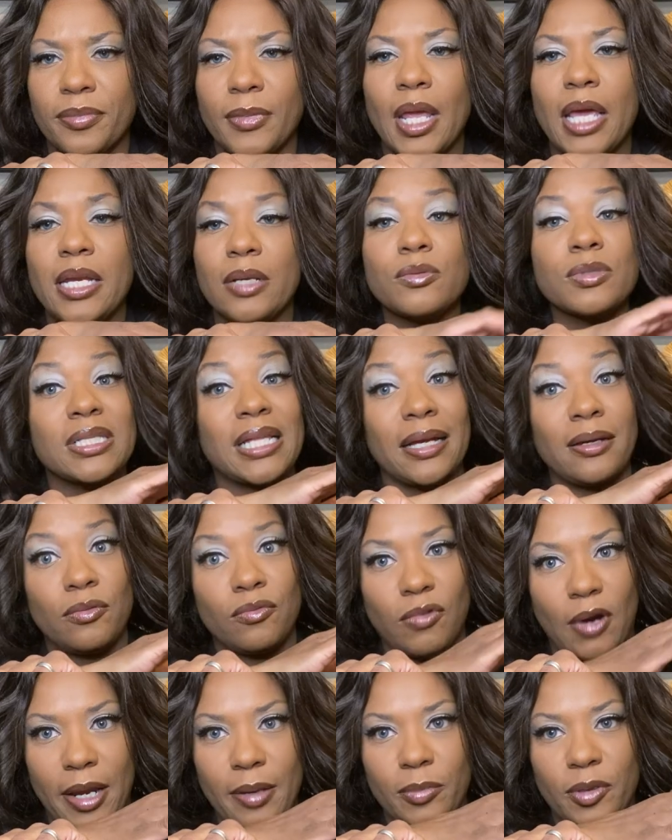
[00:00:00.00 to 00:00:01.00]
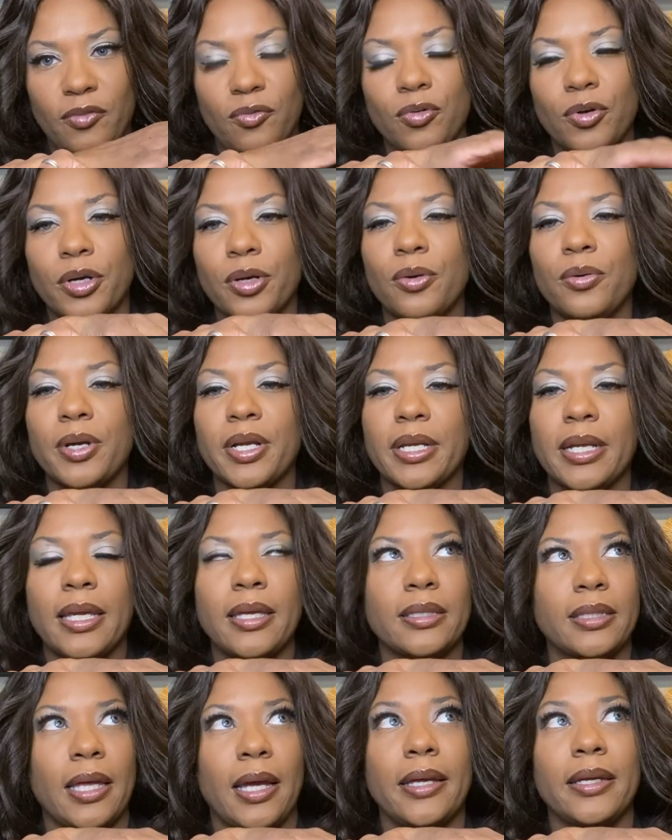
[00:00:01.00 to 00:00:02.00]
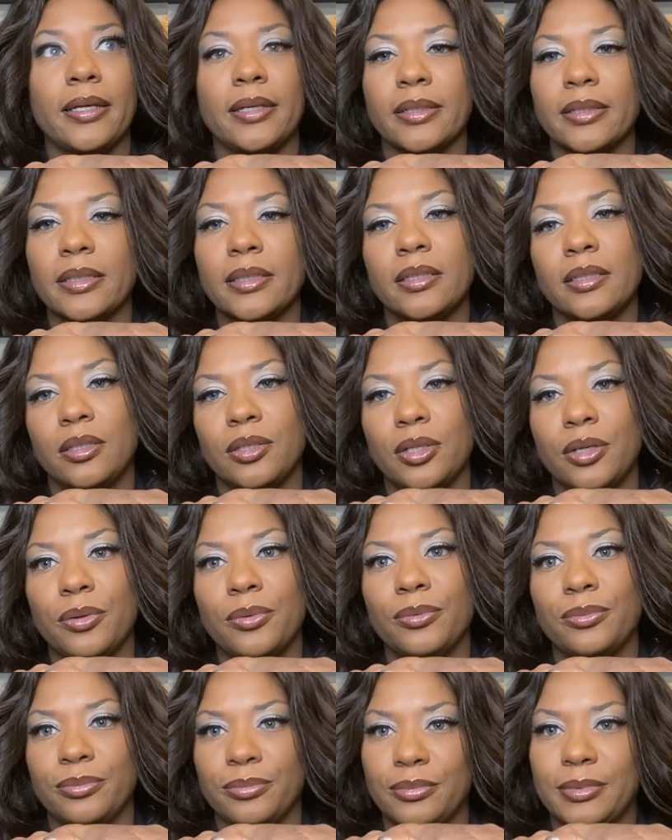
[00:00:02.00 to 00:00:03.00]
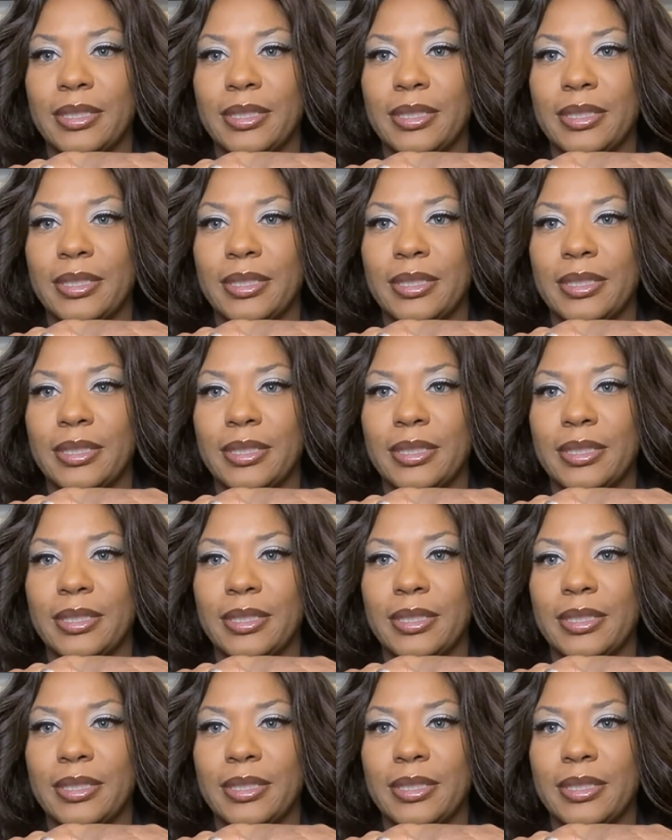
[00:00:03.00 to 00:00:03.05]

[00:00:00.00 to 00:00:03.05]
And it was like right before the court date, like, you know,